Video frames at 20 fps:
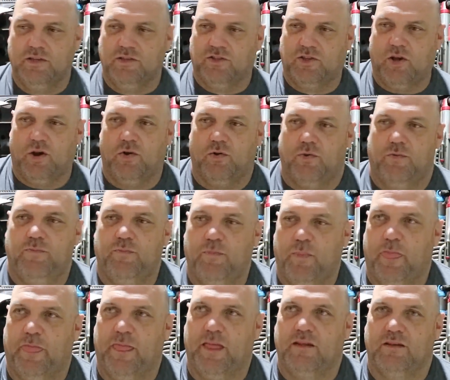So
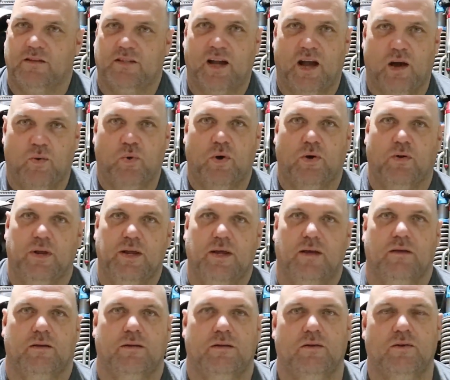start welding,
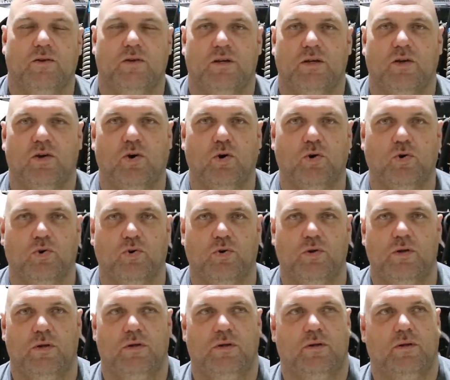all
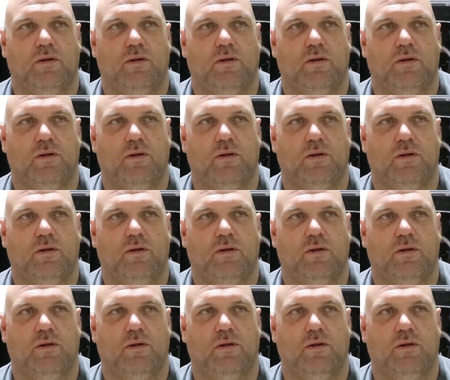good,